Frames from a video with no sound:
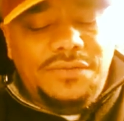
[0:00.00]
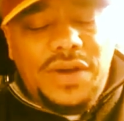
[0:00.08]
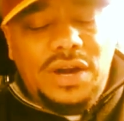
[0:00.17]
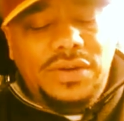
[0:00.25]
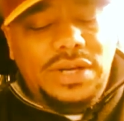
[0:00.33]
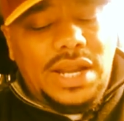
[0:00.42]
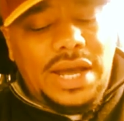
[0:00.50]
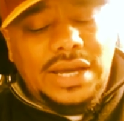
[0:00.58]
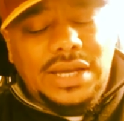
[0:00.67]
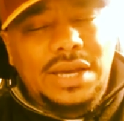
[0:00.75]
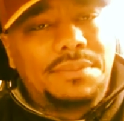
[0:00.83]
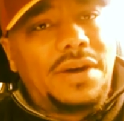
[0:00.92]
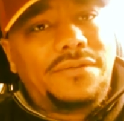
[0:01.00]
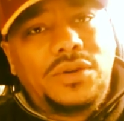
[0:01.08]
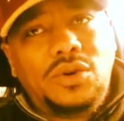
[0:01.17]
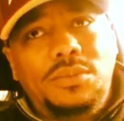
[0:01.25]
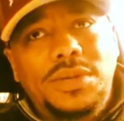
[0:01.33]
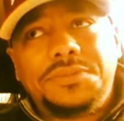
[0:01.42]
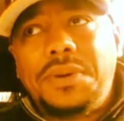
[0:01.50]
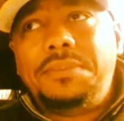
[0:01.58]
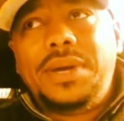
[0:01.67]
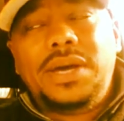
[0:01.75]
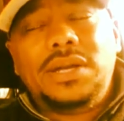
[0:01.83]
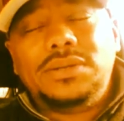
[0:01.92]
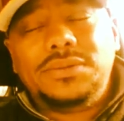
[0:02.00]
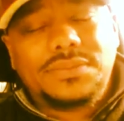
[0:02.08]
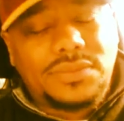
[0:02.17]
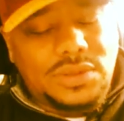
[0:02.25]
Very like MF Doomish. My man